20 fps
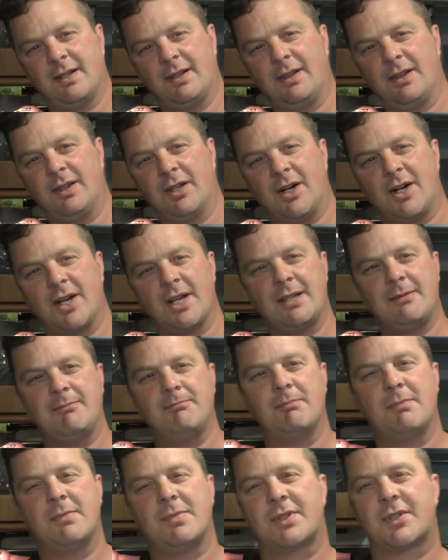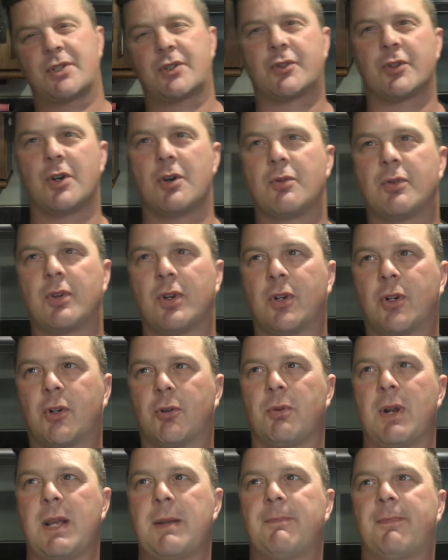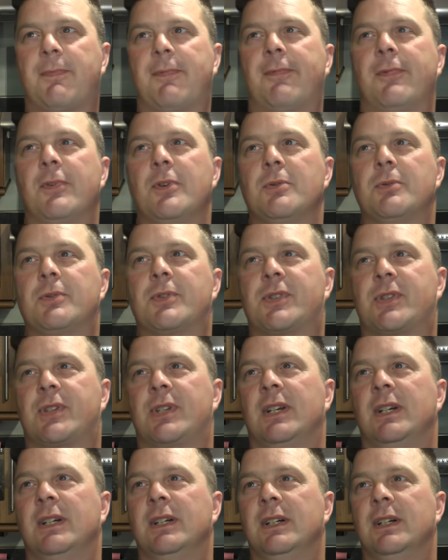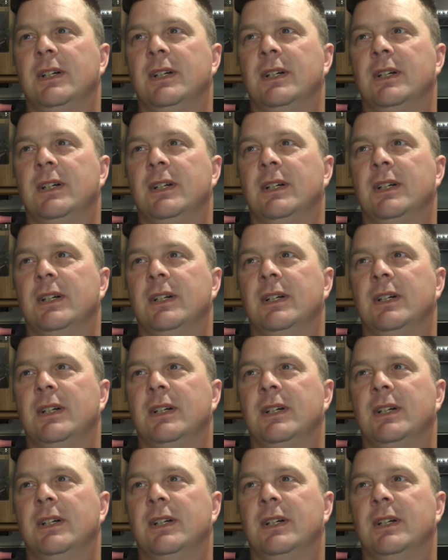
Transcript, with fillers: lime stroke grapefruit,